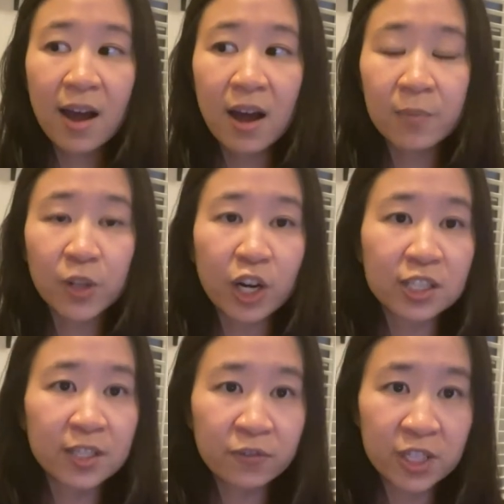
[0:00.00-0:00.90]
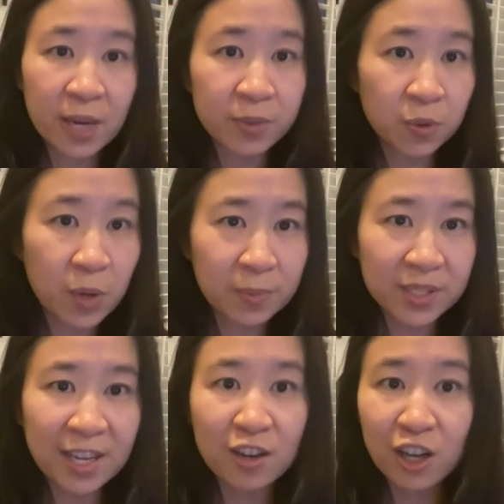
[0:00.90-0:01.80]
Um, there are different types of
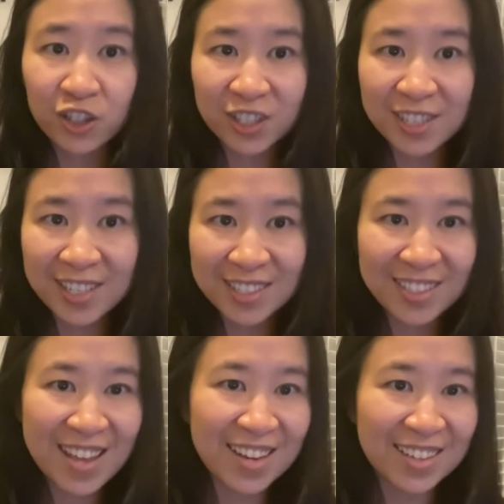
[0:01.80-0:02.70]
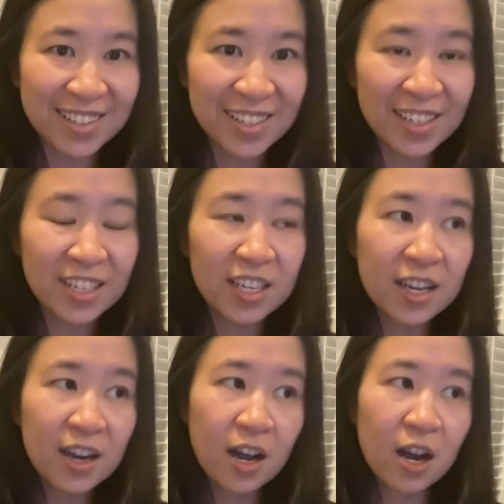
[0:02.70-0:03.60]
website, not just LinkedIn and Indeed.
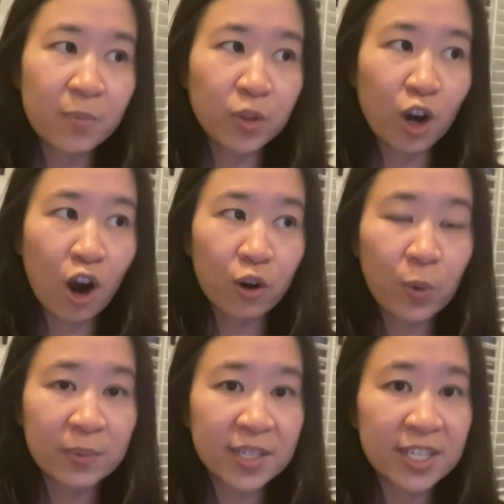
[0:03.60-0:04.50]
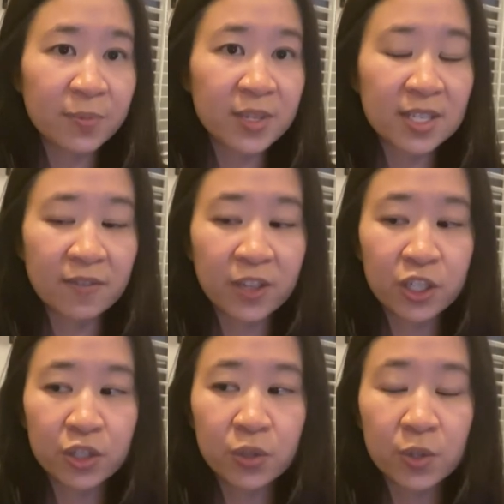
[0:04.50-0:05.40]
Um, there are websites
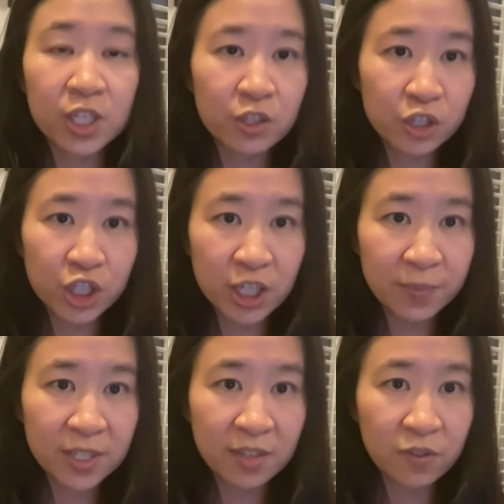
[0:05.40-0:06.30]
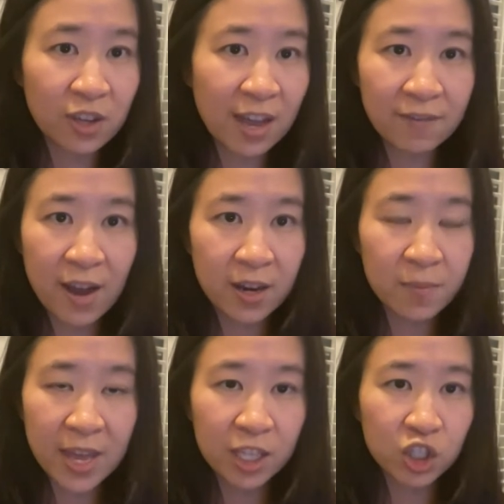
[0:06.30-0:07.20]
specific to internships if you can't find a
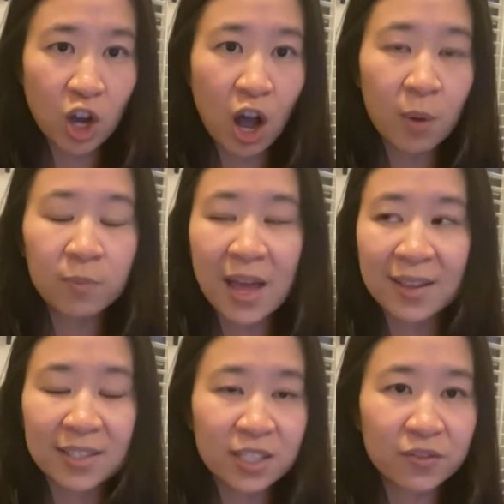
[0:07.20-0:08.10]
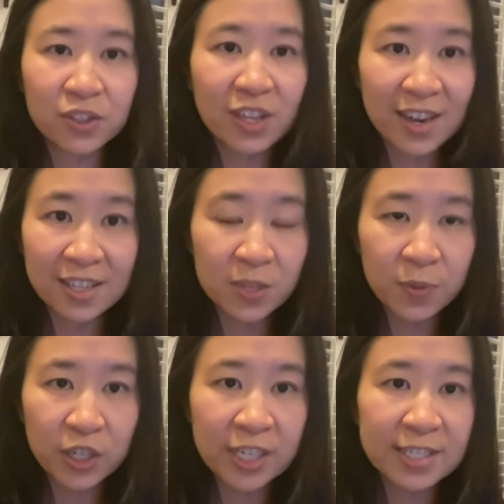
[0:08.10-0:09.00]
paying job, at least to get
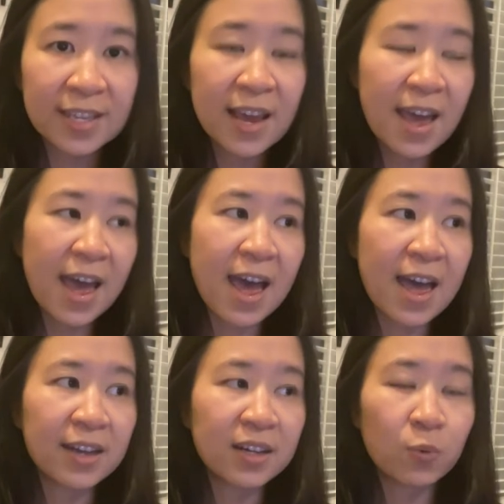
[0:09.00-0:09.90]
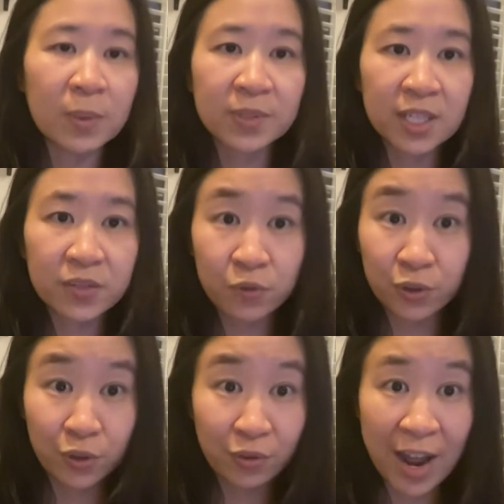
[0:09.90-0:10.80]
experience, and websites for
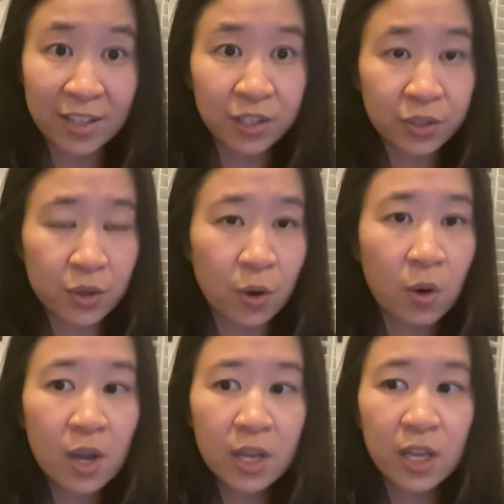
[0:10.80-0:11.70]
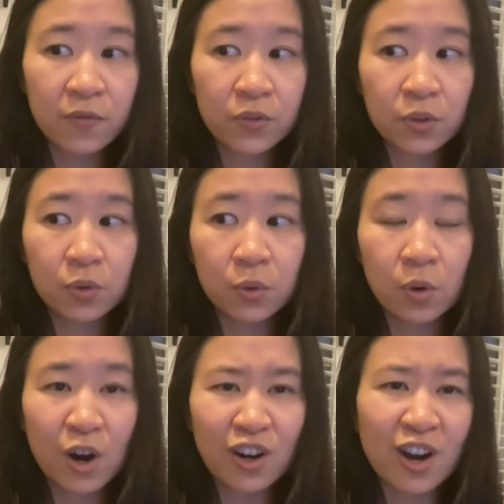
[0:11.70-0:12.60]
new grads. So if
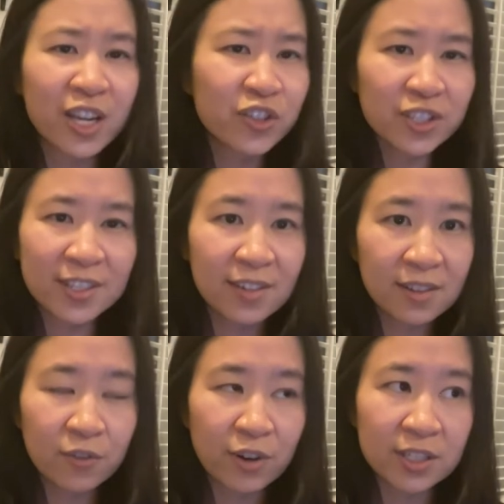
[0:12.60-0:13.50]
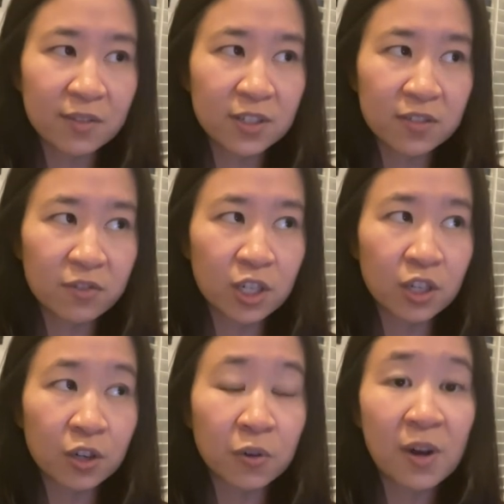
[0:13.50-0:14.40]
you are not interested in the rest of this
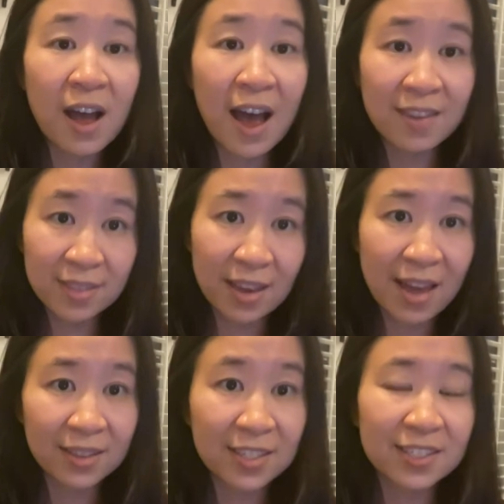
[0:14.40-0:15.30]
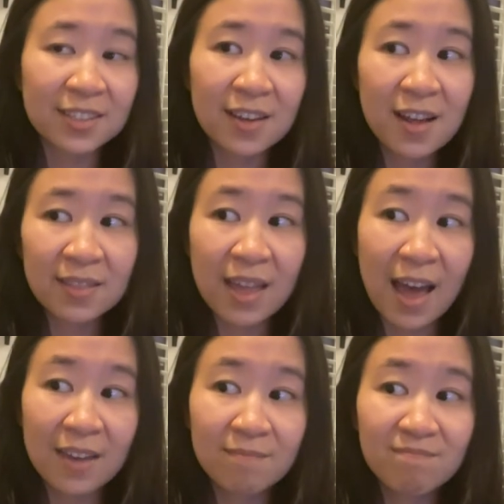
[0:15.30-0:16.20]
video, I think at least
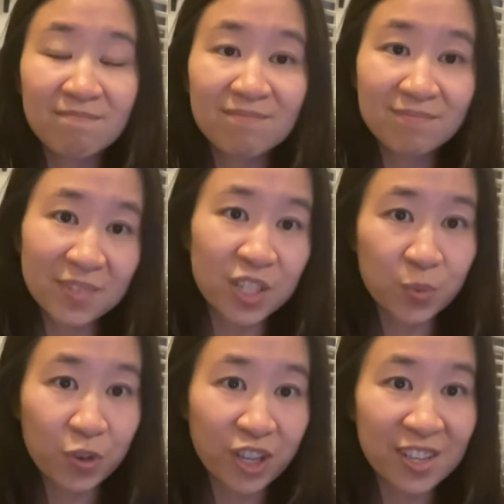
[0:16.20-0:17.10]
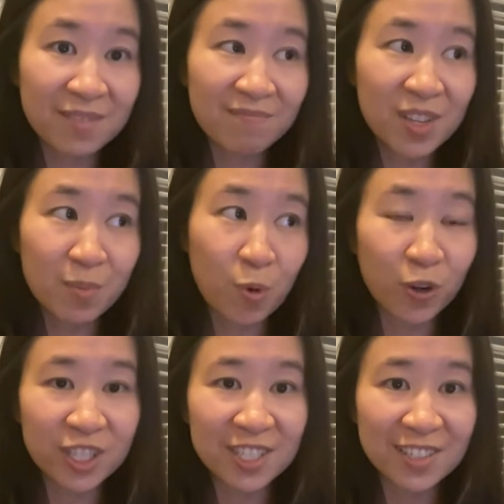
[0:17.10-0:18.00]
that is pretty
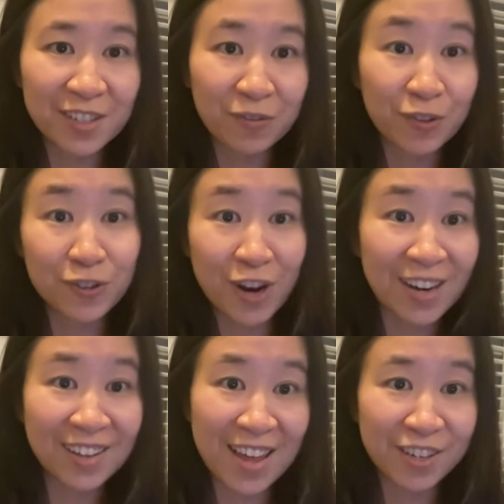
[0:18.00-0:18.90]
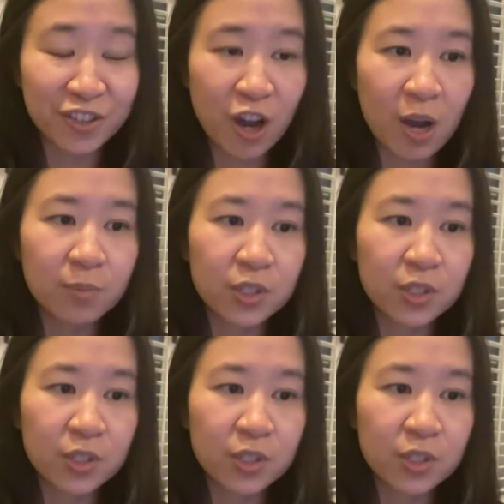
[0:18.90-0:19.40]
important if you're trying to land a job.